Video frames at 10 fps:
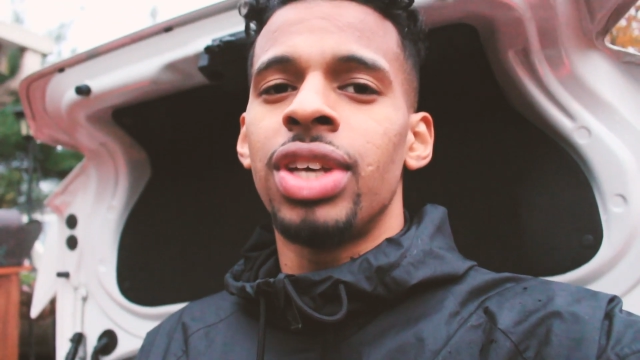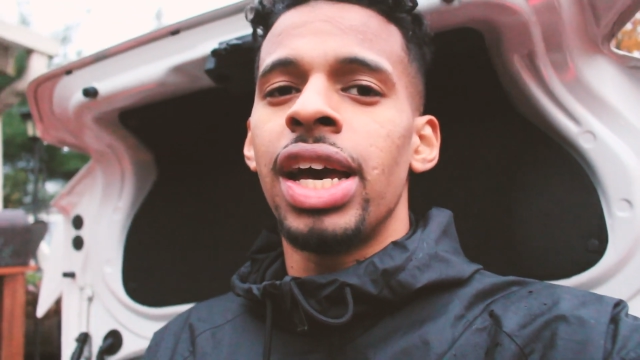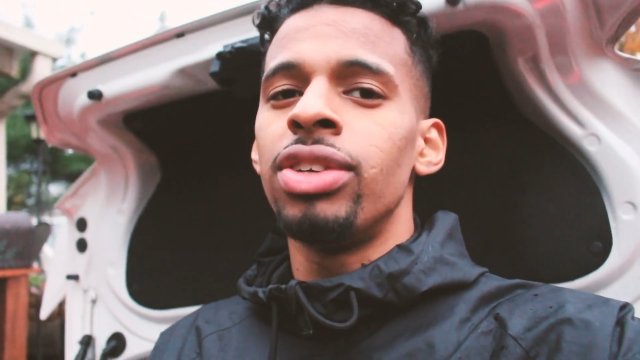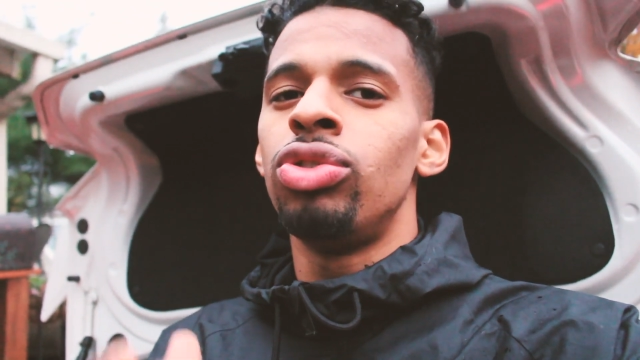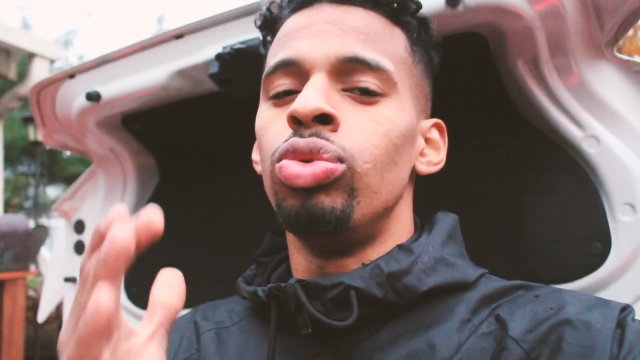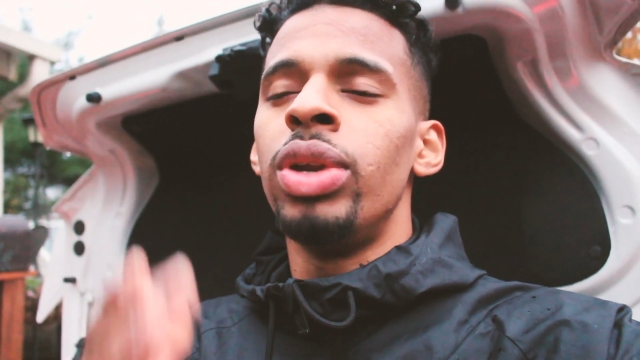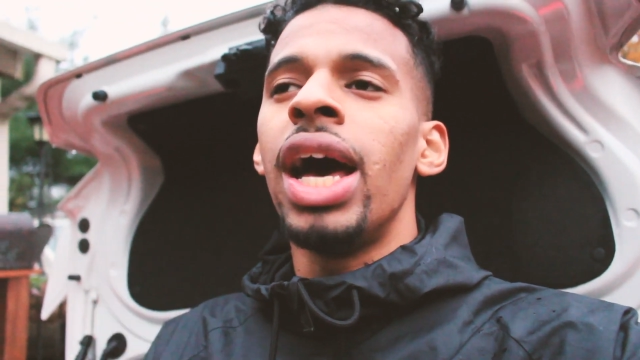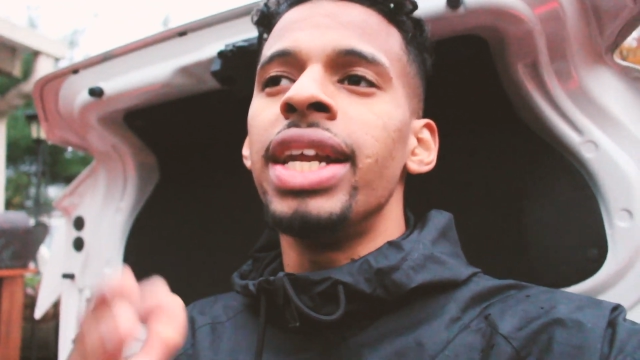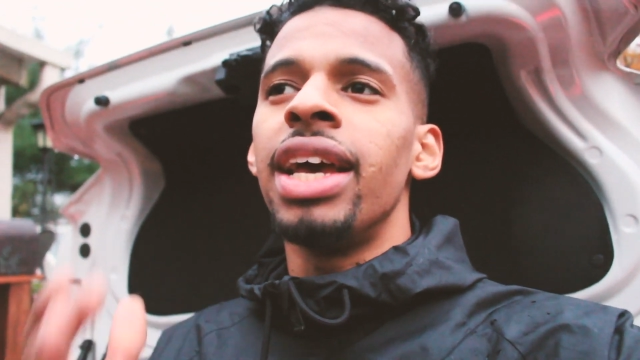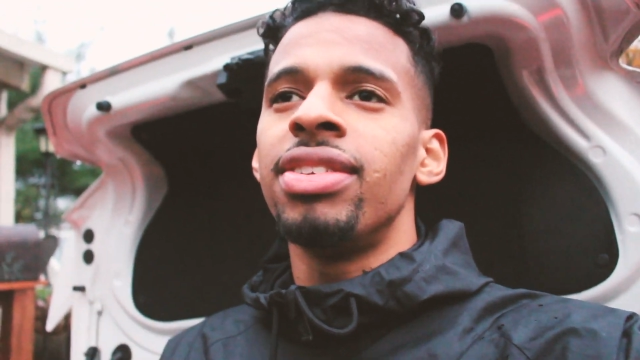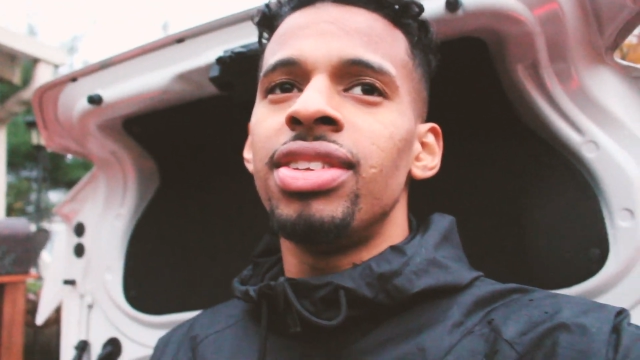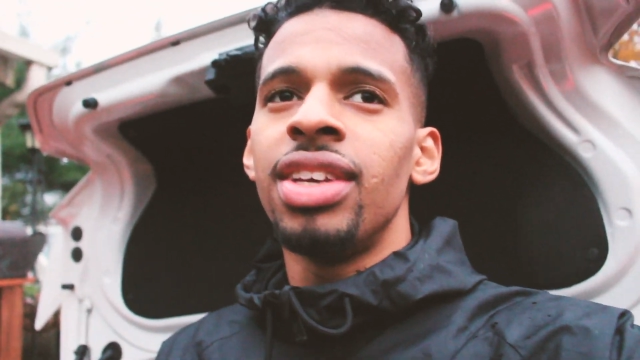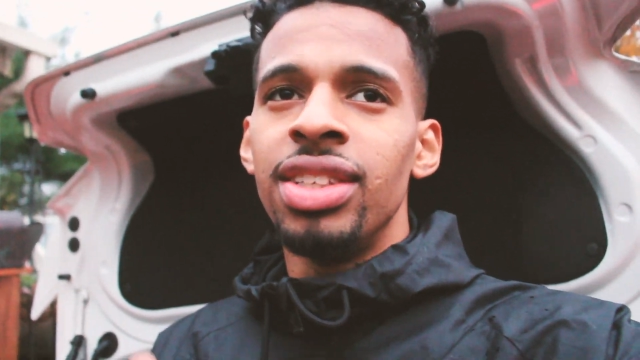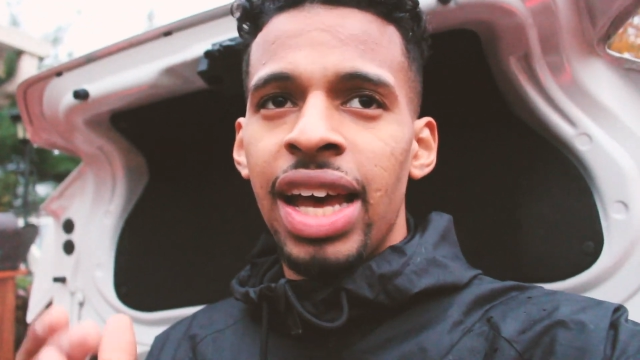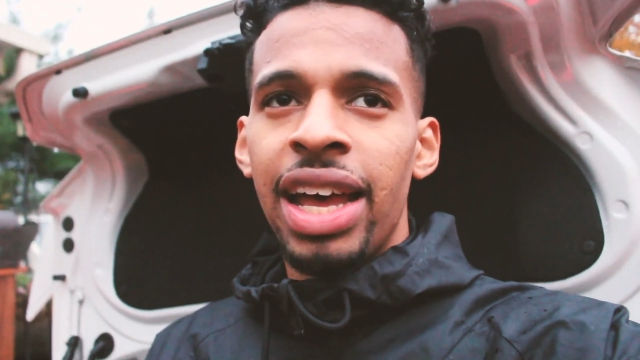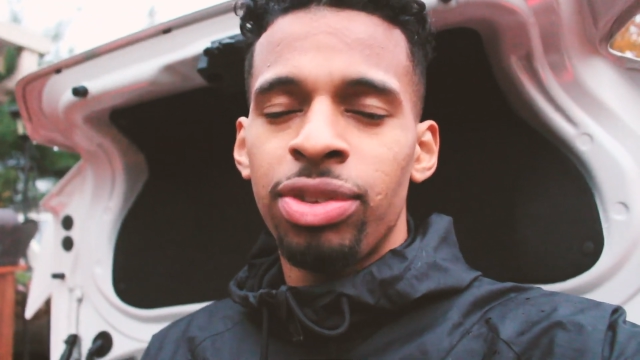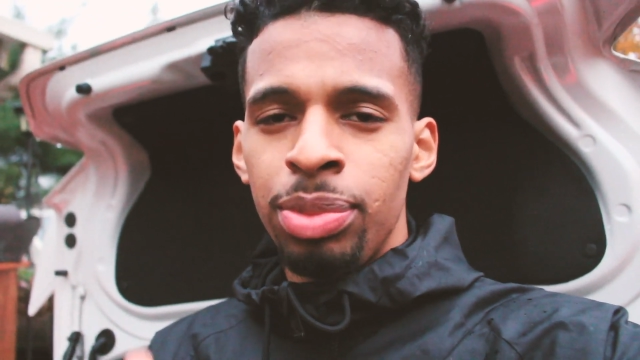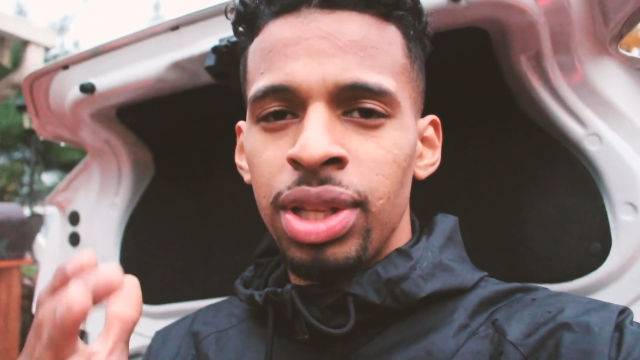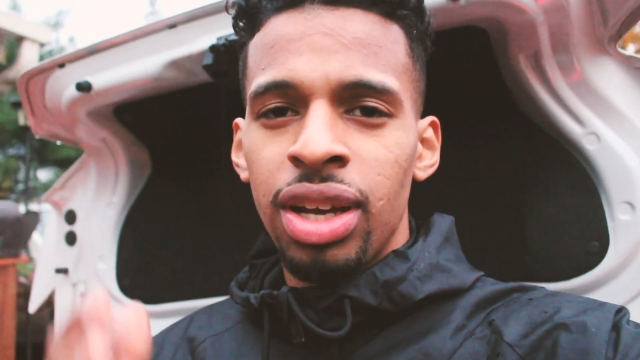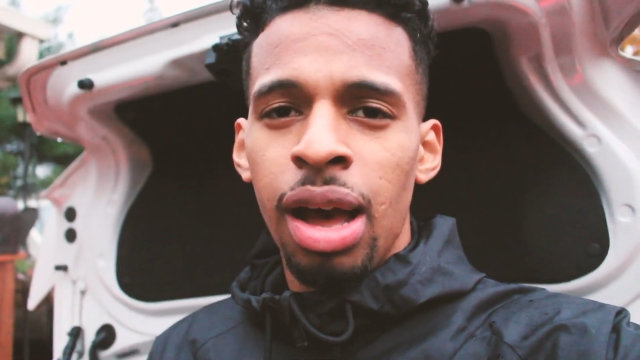guys, do not hesitate to ask
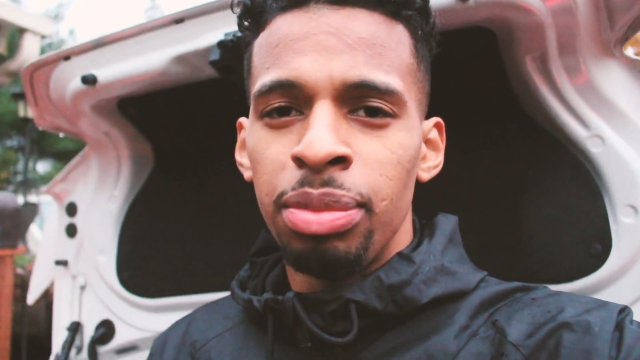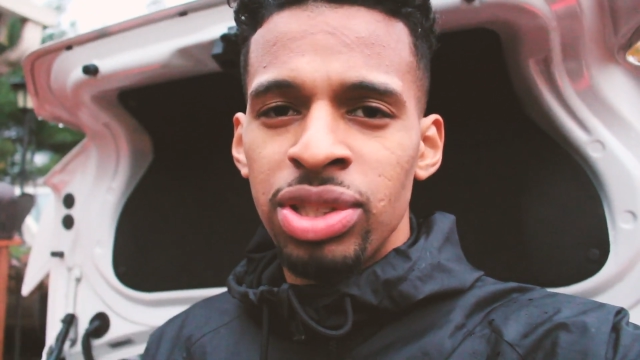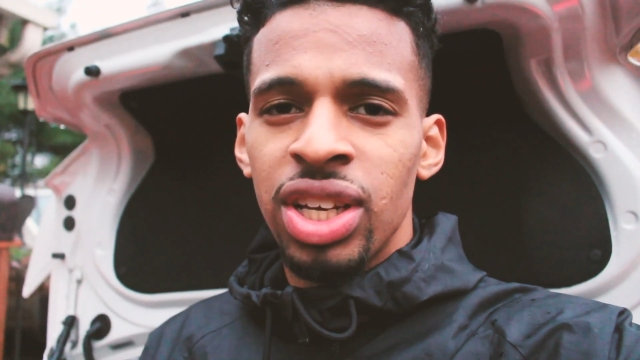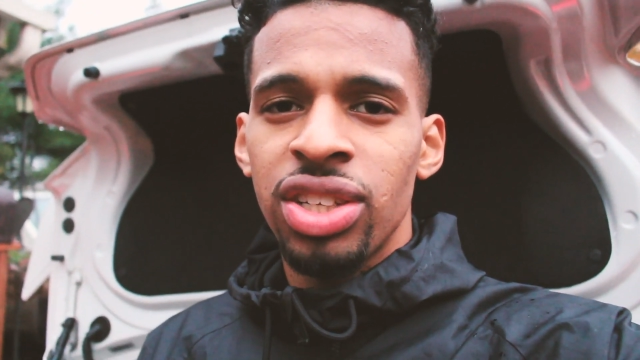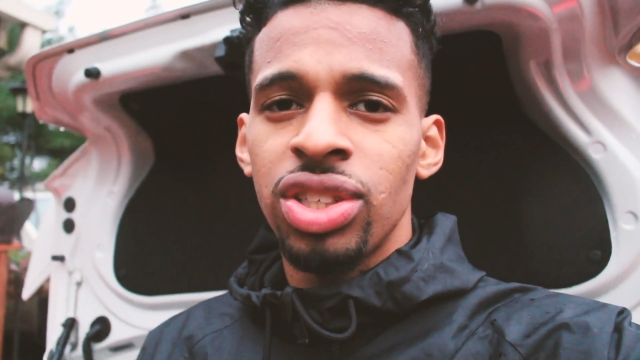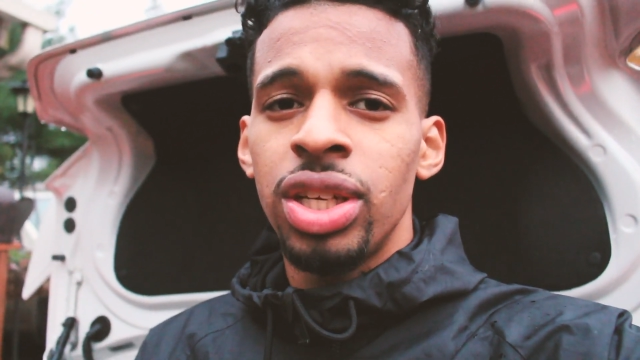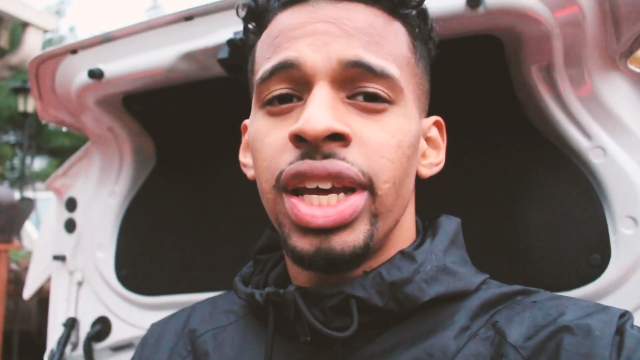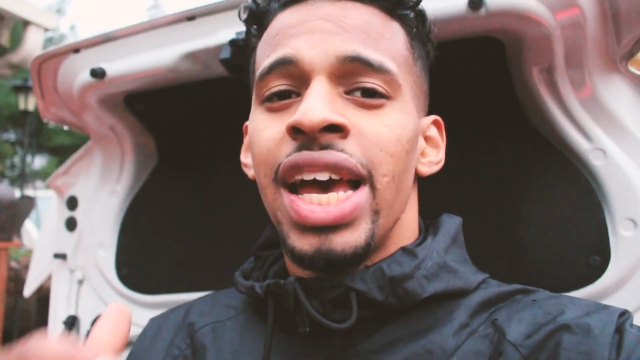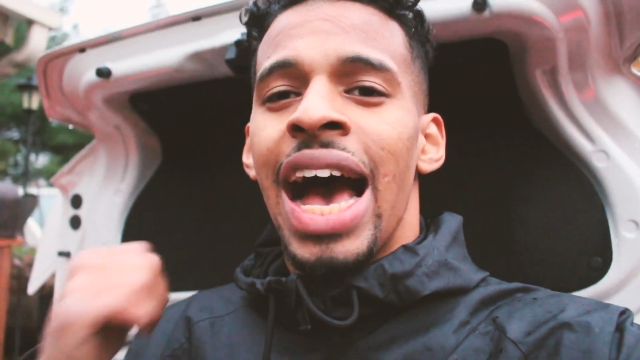me in the comment section.